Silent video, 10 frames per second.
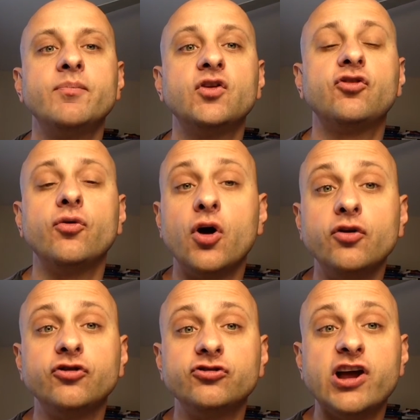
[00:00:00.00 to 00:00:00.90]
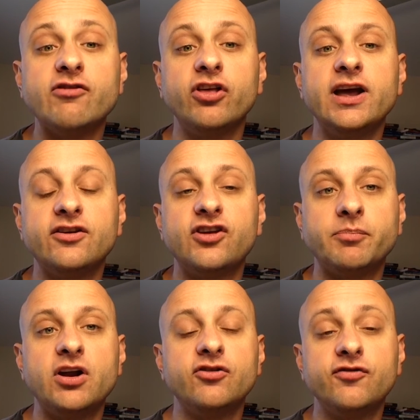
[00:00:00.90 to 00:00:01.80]
So those are generally
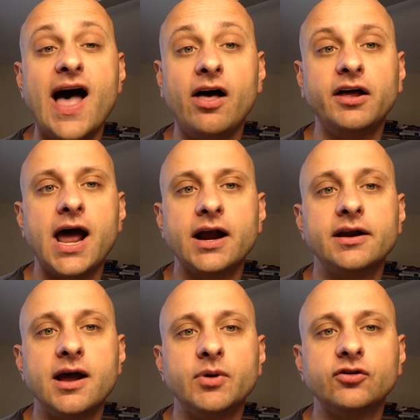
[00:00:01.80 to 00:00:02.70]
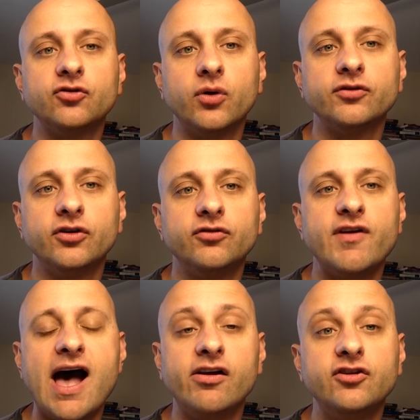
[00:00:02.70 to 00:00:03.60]
accepted as valid academic sources,
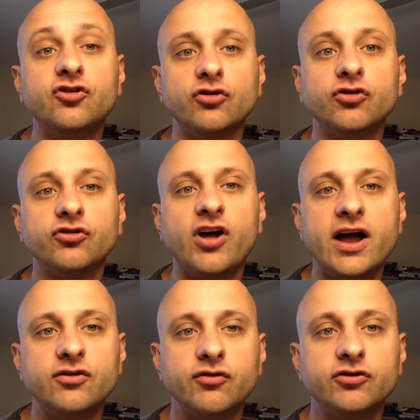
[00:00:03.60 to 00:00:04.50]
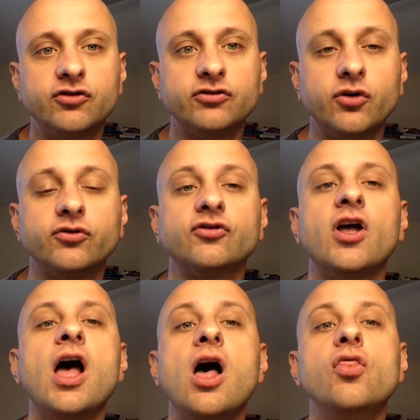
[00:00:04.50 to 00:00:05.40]
valid social science research sources.
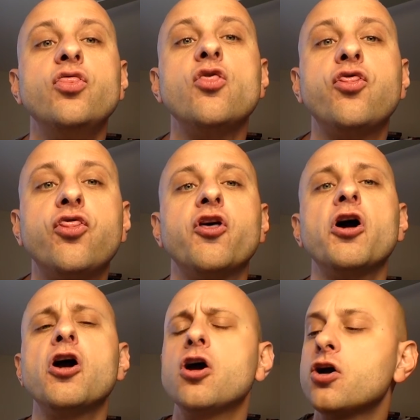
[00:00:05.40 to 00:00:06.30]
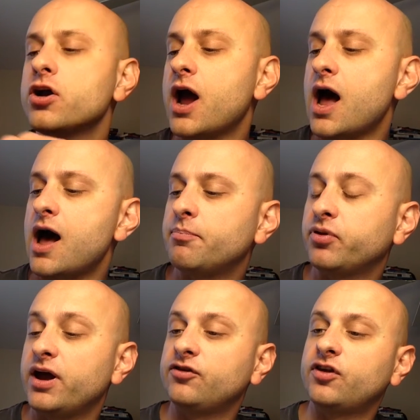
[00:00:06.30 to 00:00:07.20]
The third
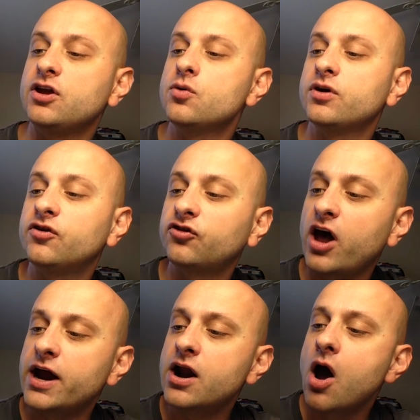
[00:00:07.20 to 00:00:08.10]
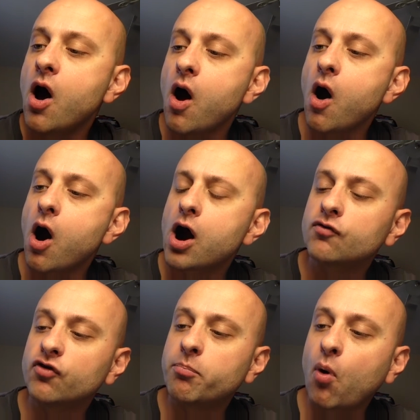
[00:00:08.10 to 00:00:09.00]
place that you can cite are
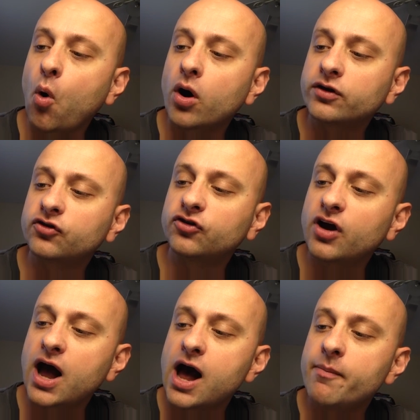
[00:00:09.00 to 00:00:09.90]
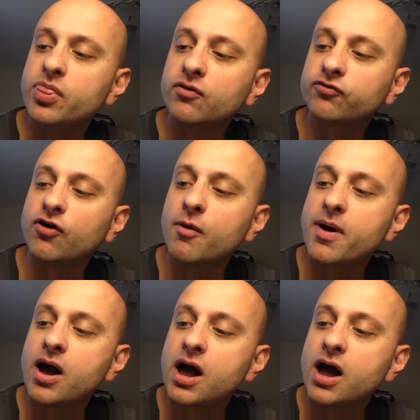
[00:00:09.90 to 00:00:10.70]
reports from